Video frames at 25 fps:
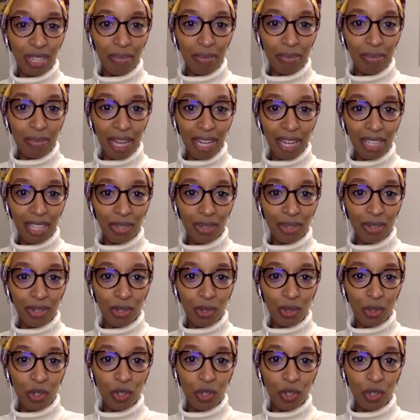impact or
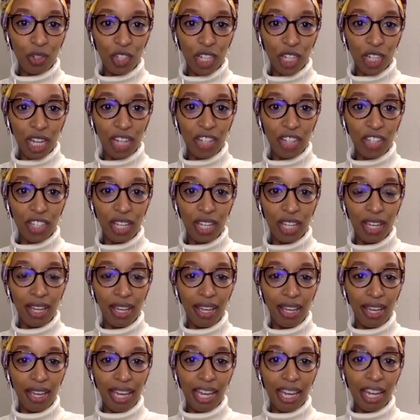social change
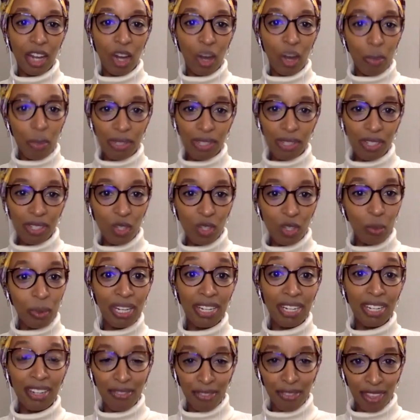encompasses so
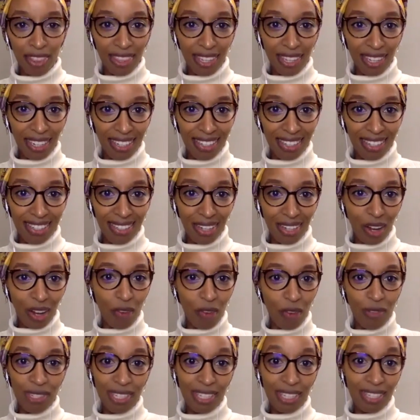many different things.
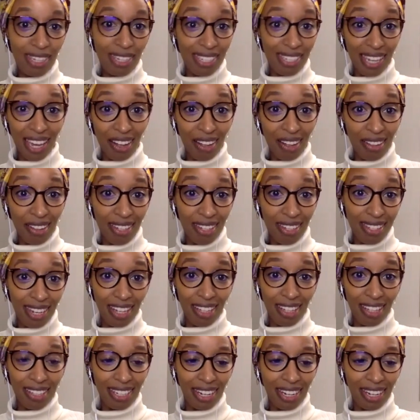Obviously, there's health, there's
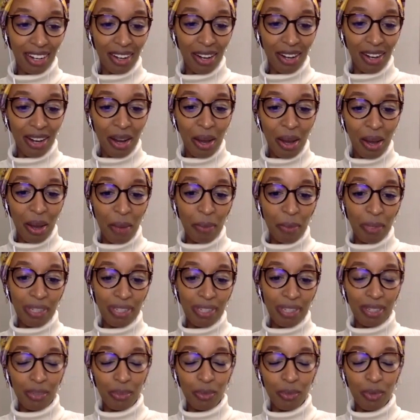healthcare,
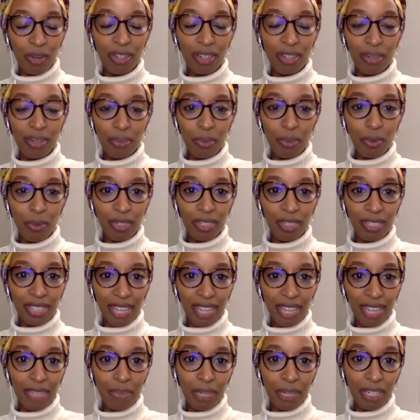but one
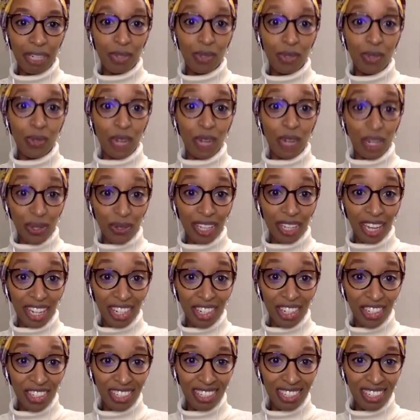important aspect is also
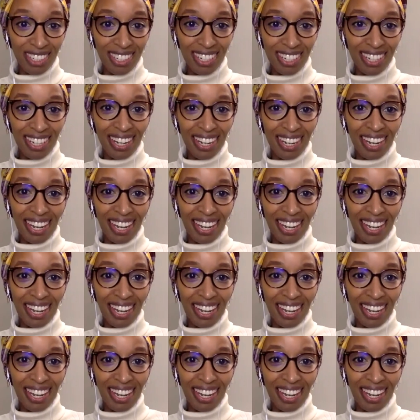education.